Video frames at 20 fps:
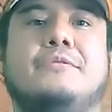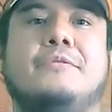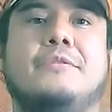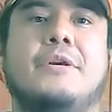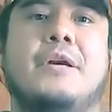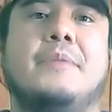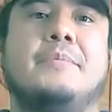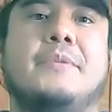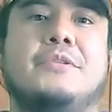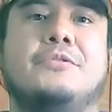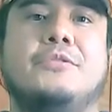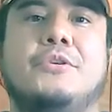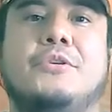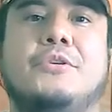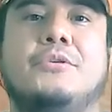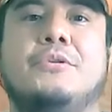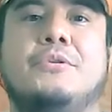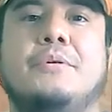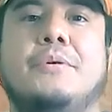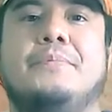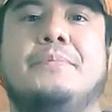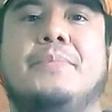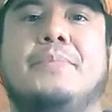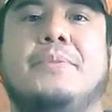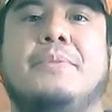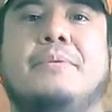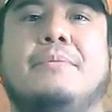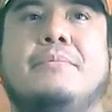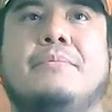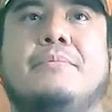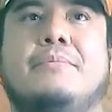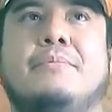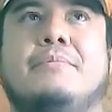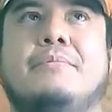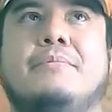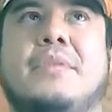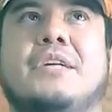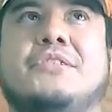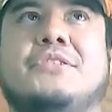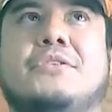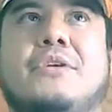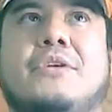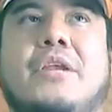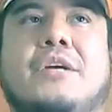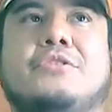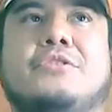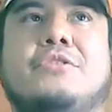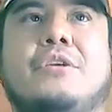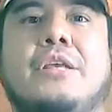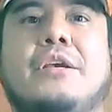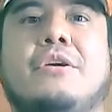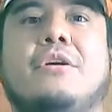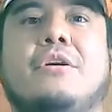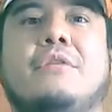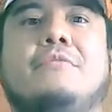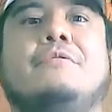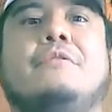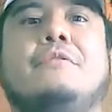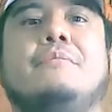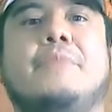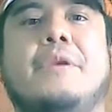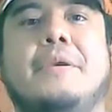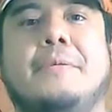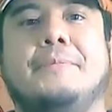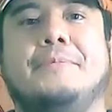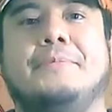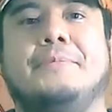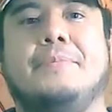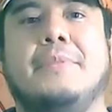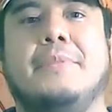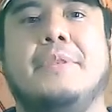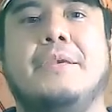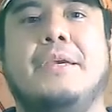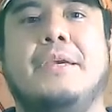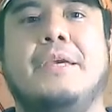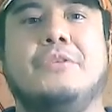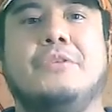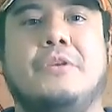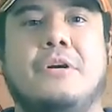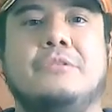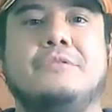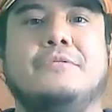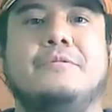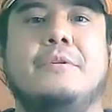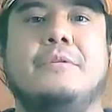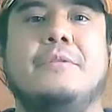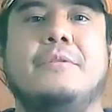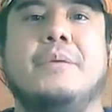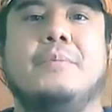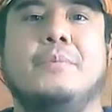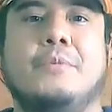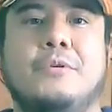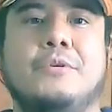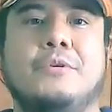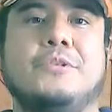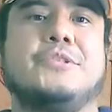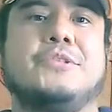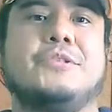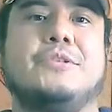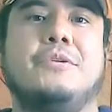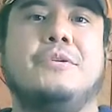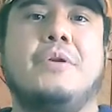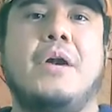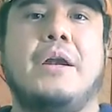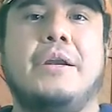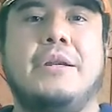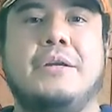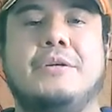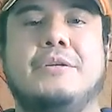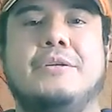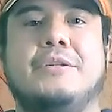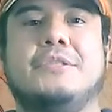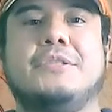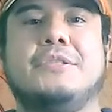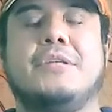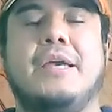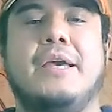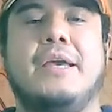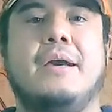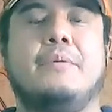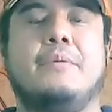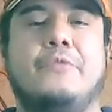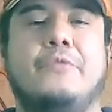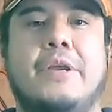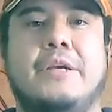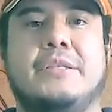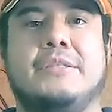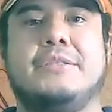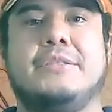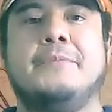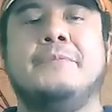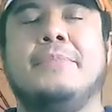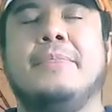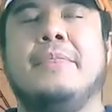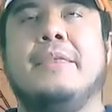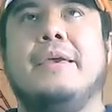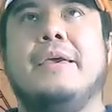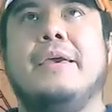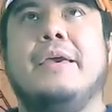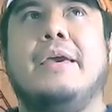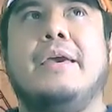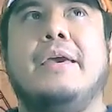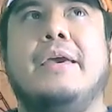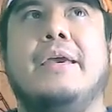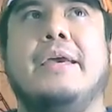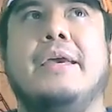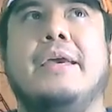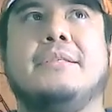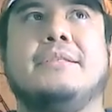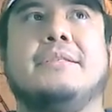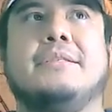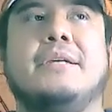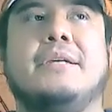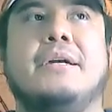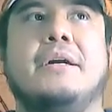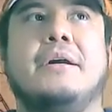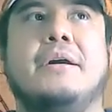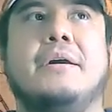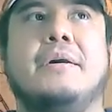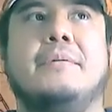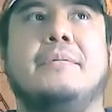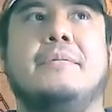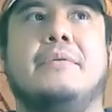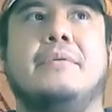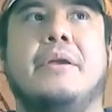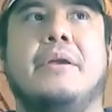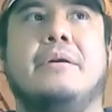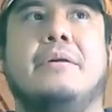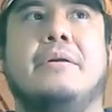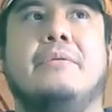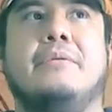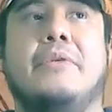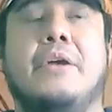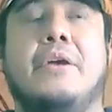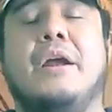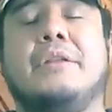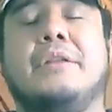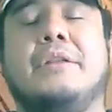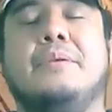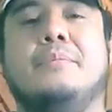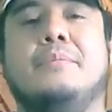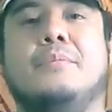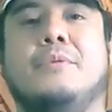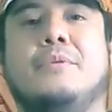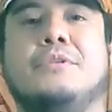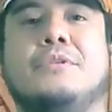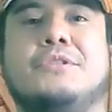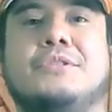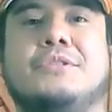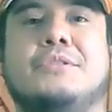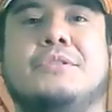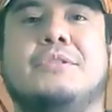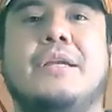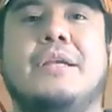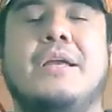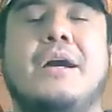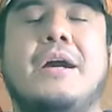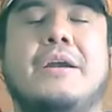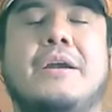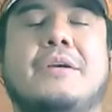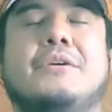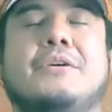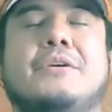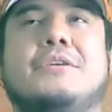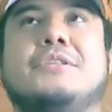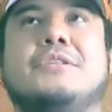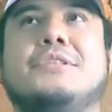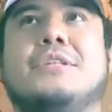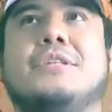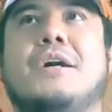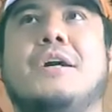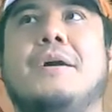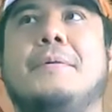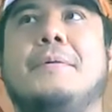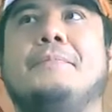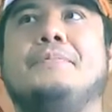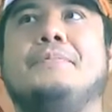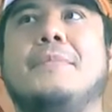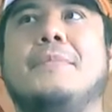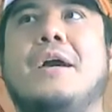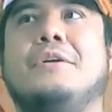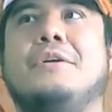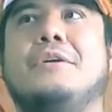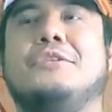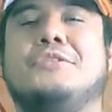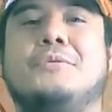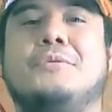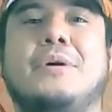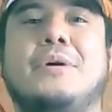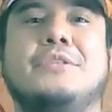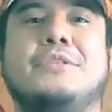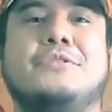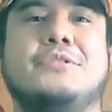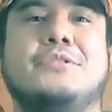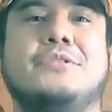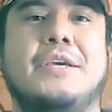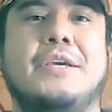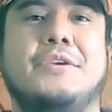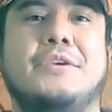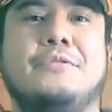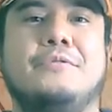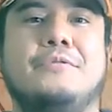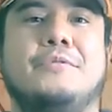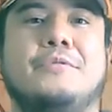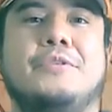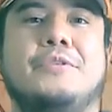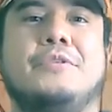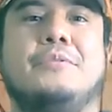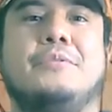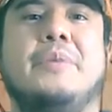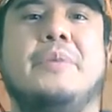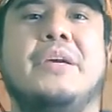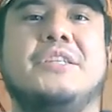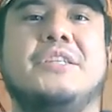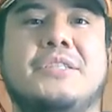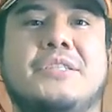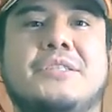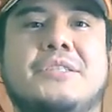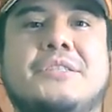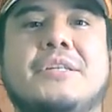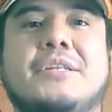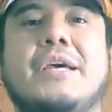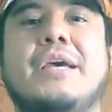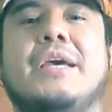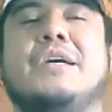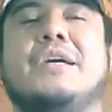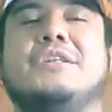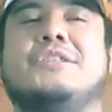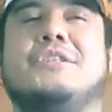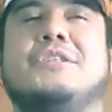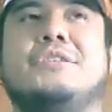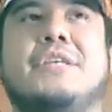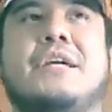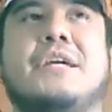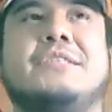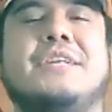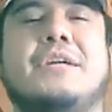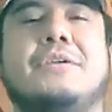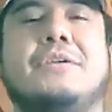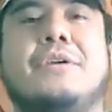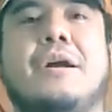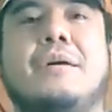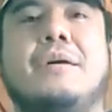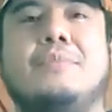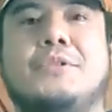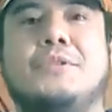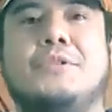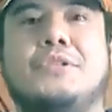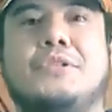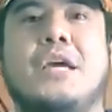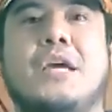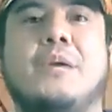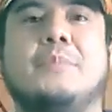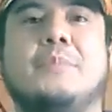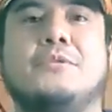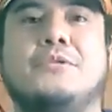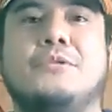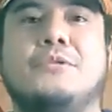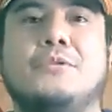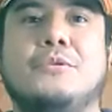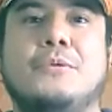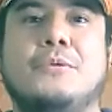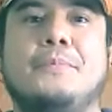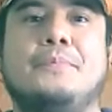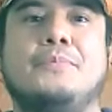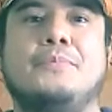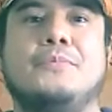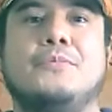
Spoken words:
to you does not actually come from me. It comes from the books or articles I have read. And regarding books and articles, I also want to thank you for your patience. Sometimes I don't have much time to